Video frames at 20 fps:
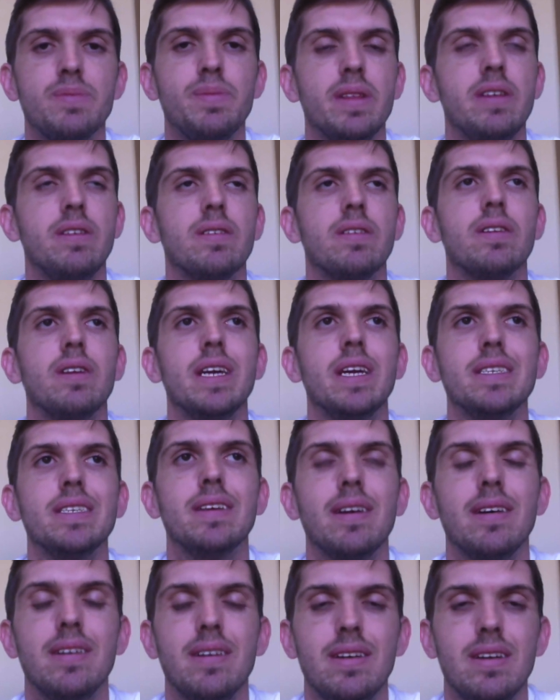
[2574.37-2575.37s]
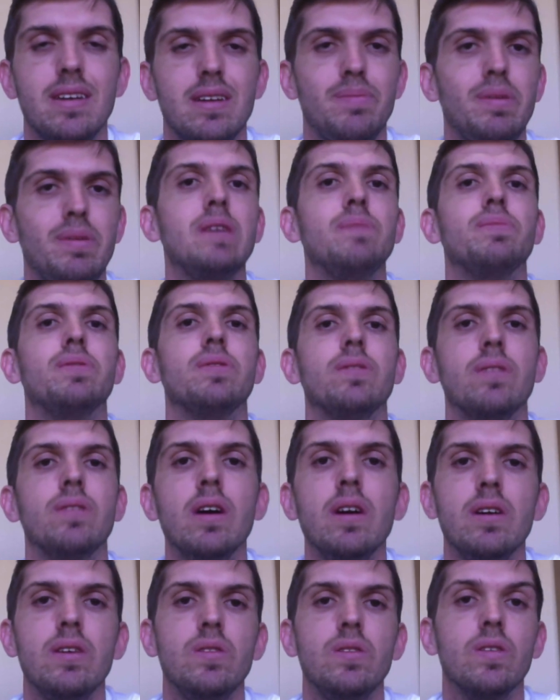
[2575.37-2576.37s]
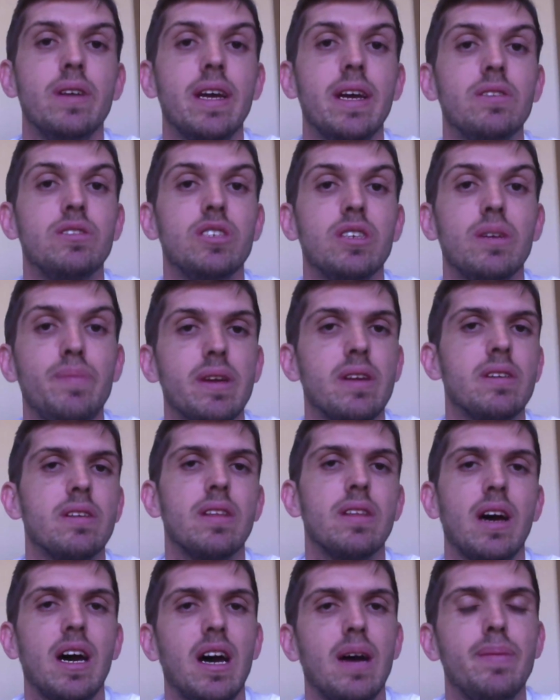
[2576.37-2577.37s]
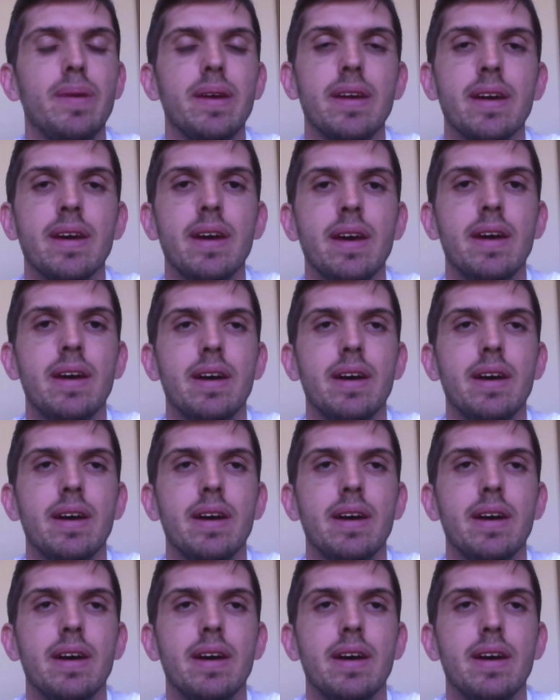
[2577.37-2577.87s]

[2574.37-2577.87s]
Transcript: but there are a ton of people who are now jumping into the hobby